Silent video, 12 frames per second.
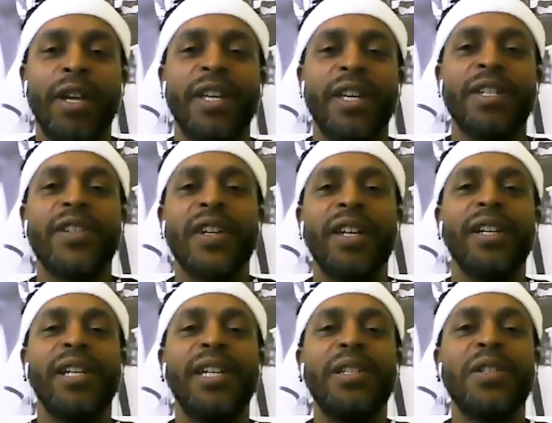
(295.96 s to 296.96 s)
to say the
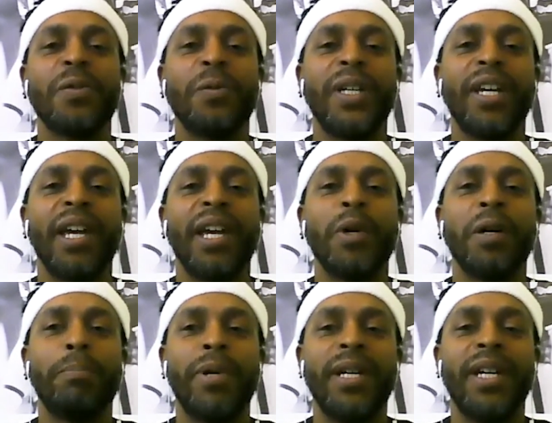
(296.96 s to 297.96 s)
least, we came
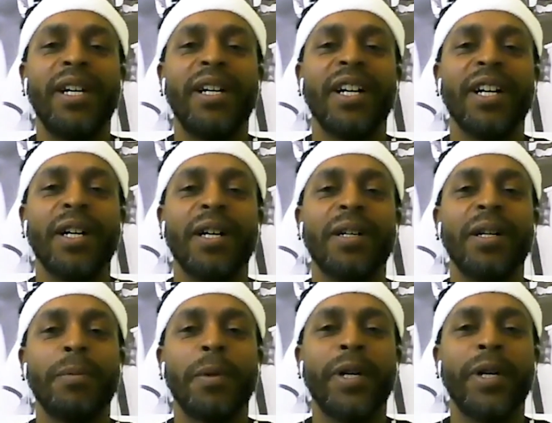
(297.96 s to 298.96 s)
up big. My
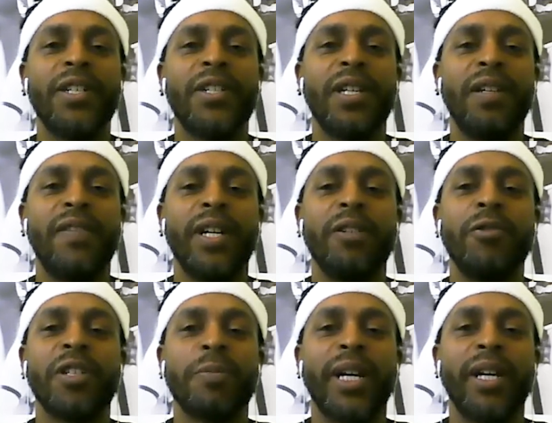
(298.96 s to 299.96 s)
buddy Steve
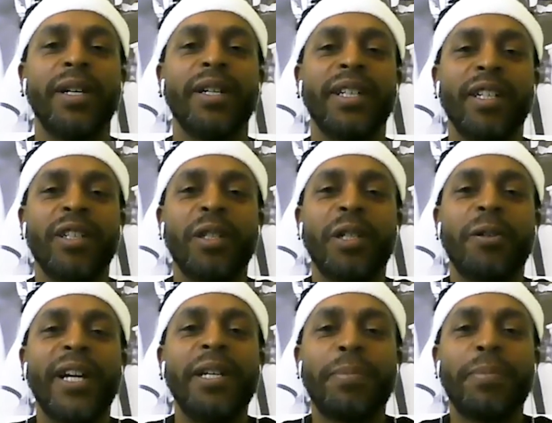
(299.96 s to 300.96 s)
Hendricks made a
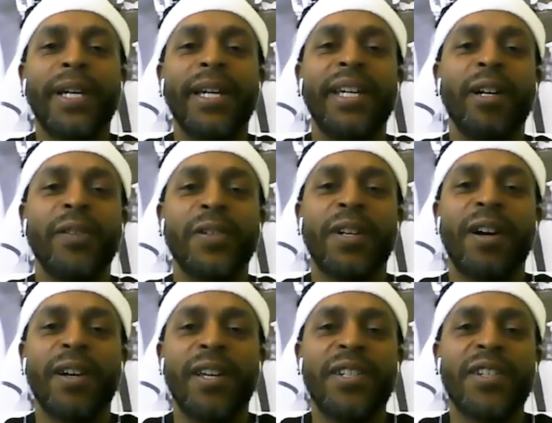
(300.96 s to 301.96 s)
great play on
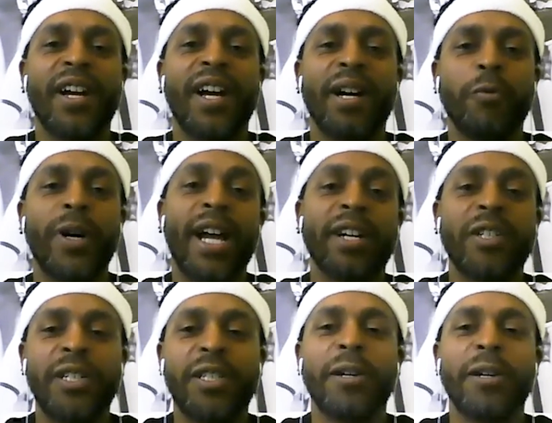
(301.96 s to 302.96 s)
Darnay Scott, well,
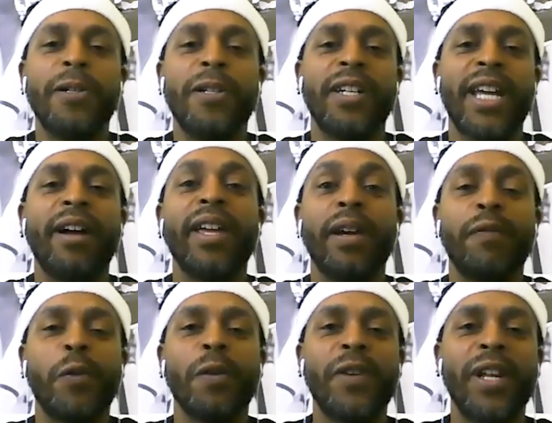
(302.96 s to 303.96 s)
actually third down and
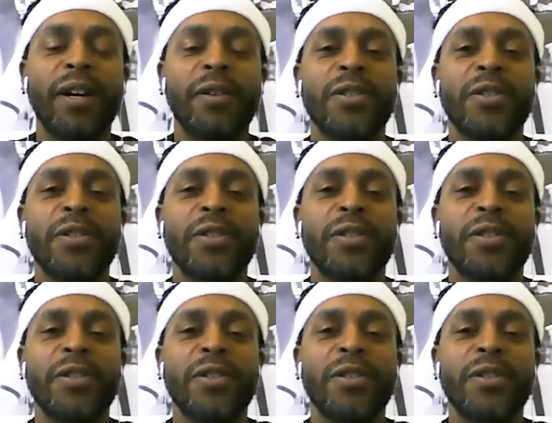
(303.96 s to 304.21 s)
fourth down.